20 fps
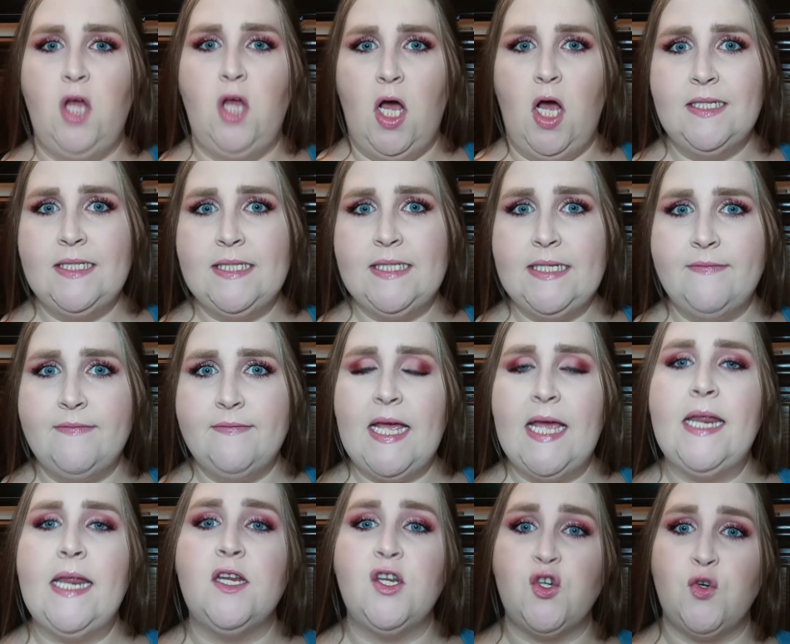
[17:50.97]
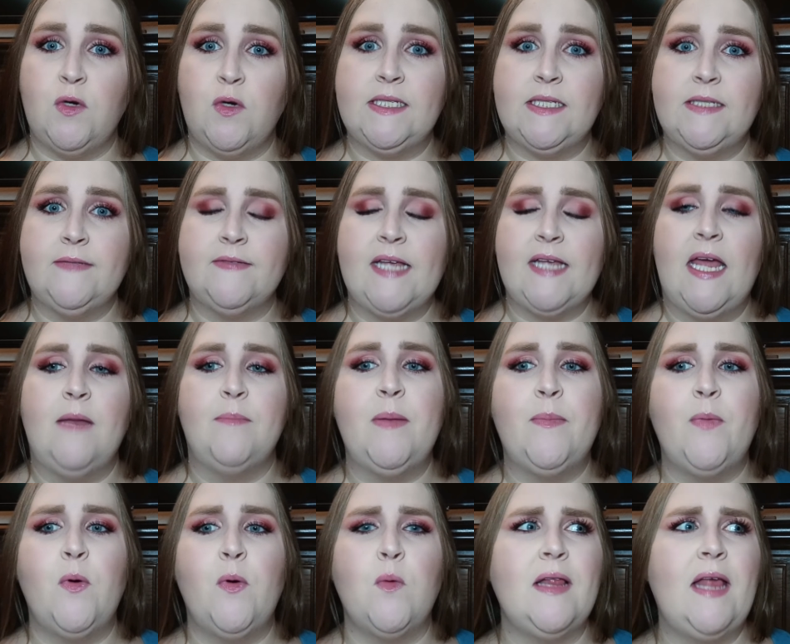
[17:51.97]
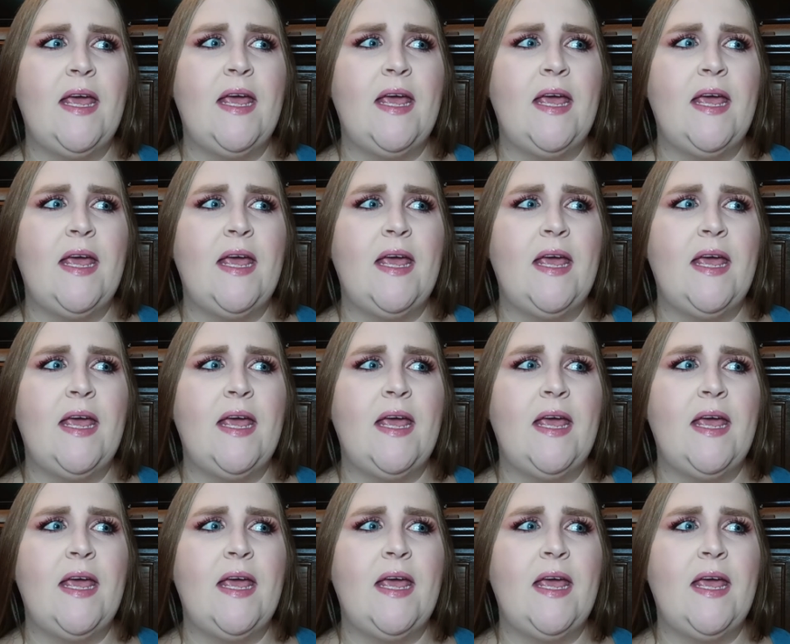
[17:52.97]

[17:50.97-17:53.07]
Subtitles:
sleeve set and a short sleeve set, and people were like,